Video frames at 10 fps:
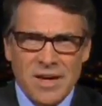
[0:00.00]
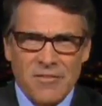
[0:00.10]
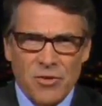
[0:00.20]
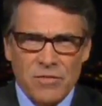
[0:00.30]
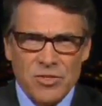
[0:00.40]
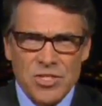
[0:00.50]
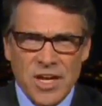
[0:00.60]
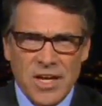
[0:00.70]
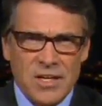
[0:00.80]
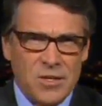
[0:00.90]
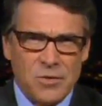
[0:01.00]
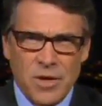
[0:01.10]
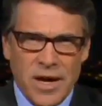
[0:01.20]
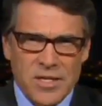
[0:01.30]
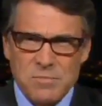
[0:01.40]
governor of a state who
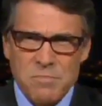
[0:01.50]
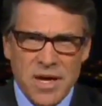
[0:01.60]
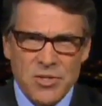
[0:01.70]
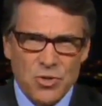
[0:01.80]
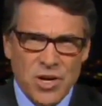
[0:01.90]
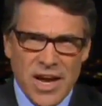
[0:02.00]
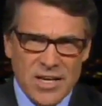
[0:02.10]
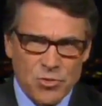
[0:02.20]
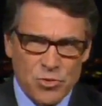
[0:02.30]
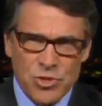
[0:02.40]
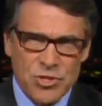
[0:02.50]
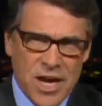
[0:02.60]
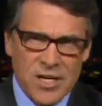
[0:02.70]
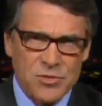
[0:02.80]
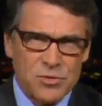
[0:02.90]
has major natural
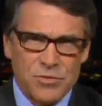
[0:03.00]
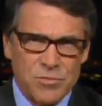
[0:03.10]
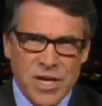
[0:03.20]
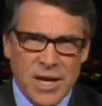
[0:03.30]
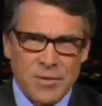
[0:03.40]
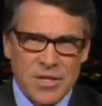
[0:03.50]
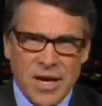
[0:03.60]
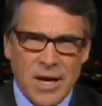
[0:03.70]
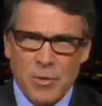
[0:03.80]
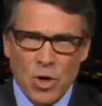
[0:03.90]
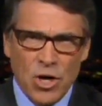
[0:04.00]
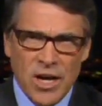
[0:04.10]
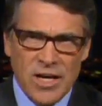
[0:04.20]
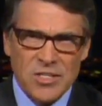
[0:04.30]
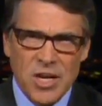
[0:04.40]
disasters from time to time.
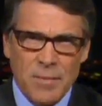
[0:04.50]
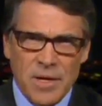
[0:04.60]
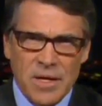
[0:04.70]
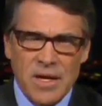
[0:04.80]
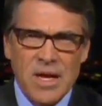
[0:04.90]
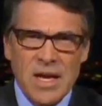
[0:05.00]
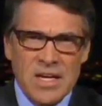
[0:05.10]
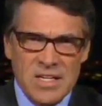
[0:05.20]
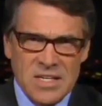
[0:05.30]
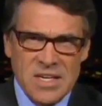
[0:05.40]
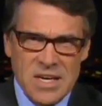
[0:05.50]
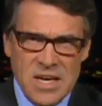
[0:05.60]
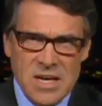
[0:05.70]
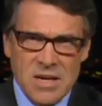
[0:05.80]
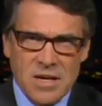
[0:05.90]
Hurricanes come in.
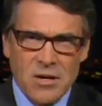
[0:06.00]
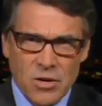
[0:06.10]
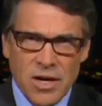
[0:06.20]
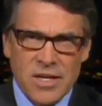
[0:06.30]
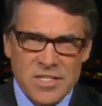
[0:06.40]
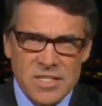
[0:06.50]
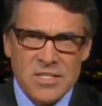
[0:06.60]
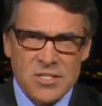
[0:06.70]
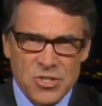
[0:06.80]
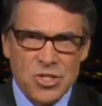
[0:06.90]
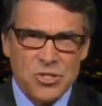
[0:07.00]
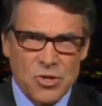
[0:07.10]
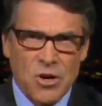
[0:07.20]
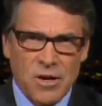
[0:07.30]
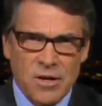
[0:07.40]
Hurricane season is just
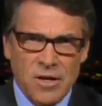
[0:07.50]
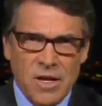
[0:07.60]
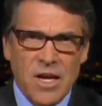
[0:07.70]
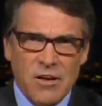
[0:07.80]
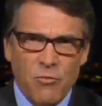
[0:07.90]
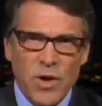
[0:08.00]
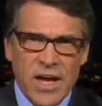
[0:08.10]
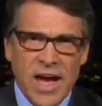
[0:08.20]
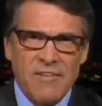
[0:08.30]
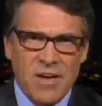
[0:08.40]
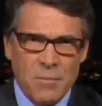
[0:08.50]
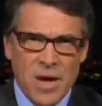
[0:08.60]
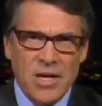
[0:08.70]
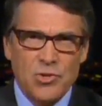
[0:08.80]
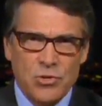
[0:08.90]
starting. If we have a
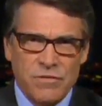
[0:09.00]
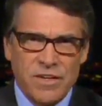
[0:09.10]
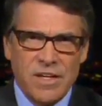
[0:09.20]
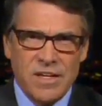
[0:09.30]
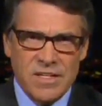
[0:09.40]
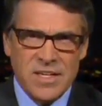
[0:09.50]
major event